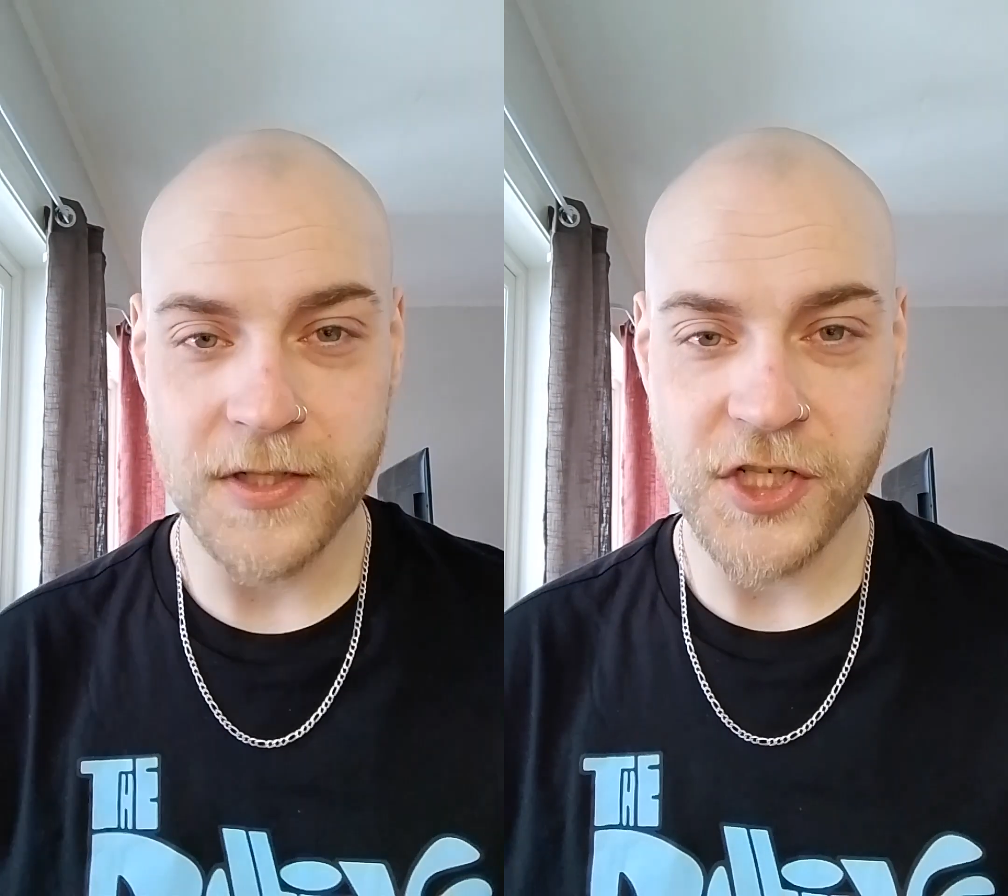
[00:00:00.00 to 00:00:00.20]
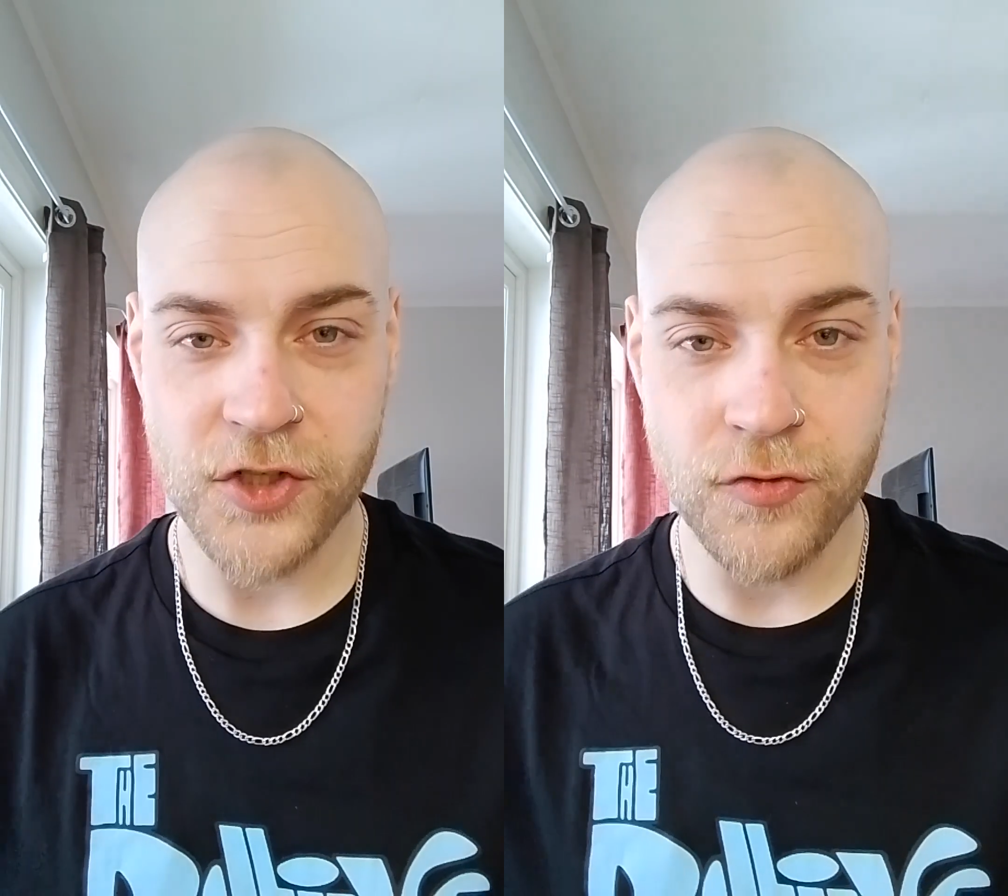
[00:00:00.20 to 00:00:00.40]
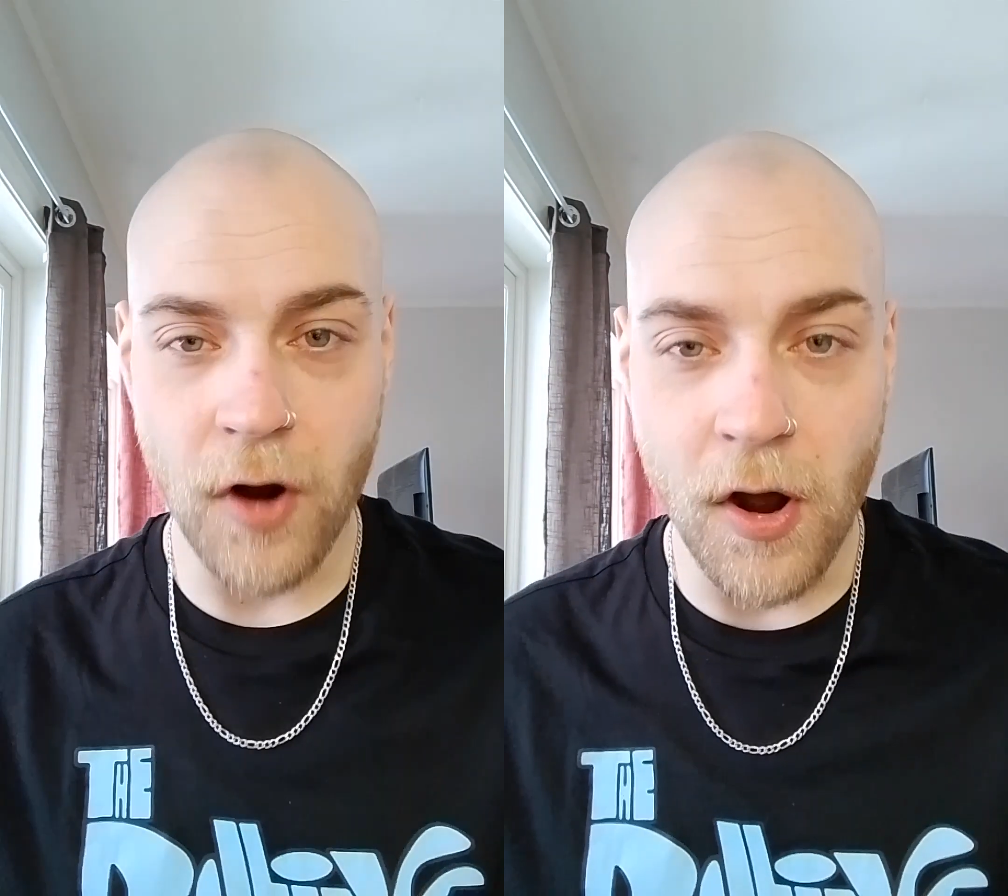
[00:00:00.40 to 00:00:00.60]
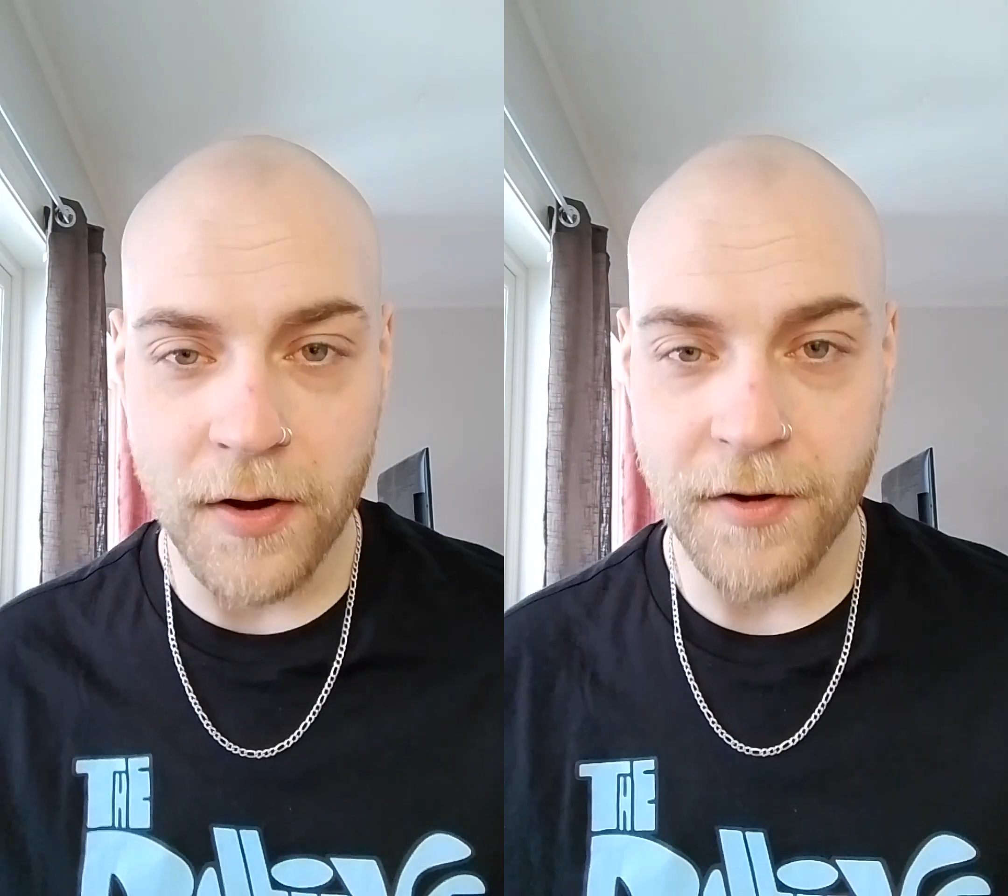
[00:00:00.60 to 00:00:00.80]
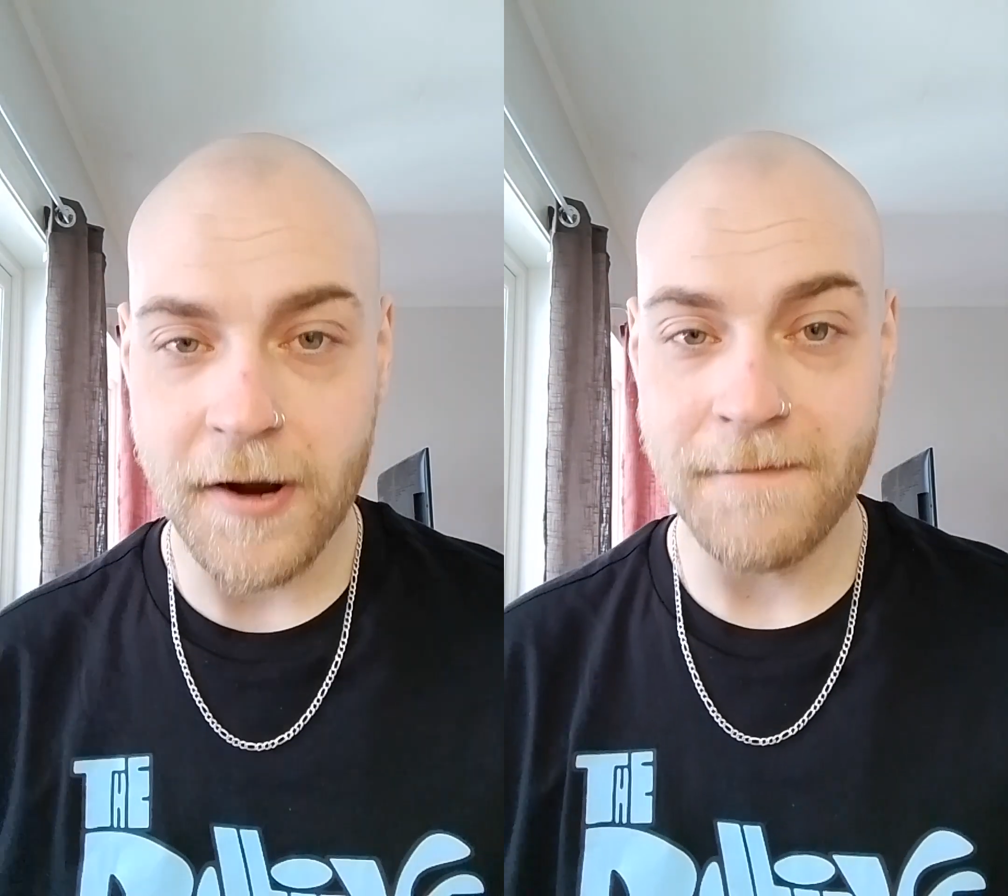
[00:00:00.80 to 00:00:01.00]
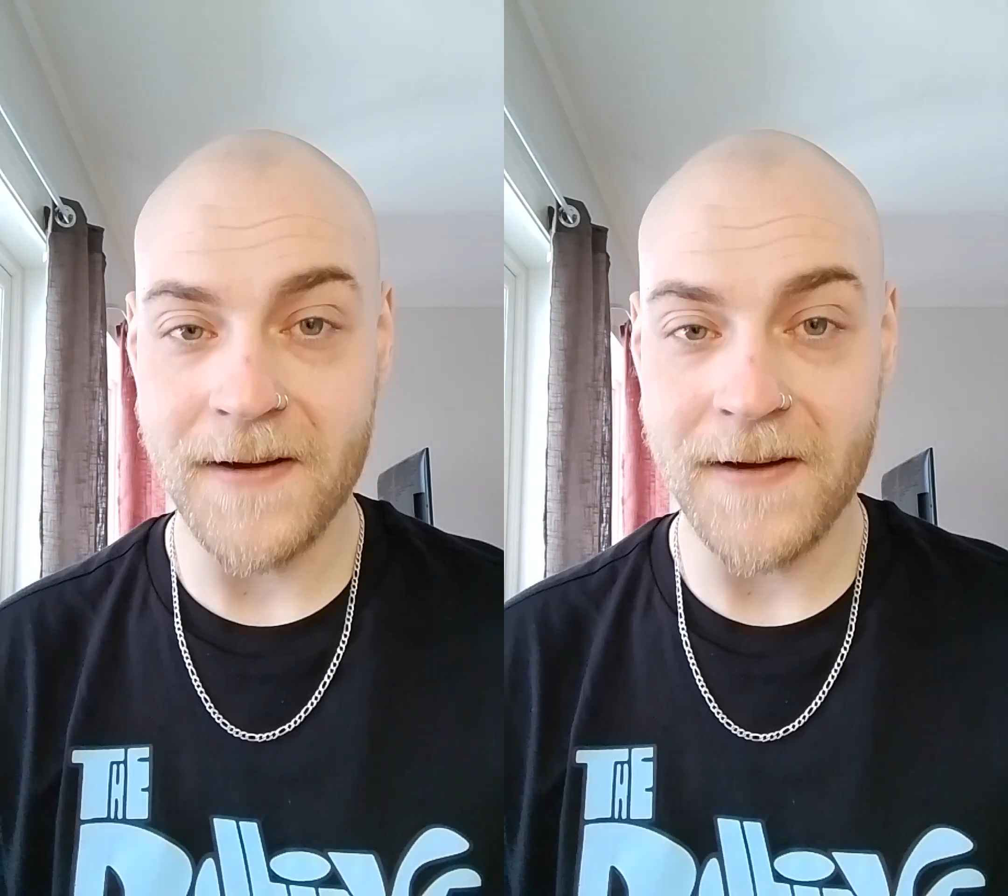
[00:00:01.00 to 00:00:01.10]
the stronger a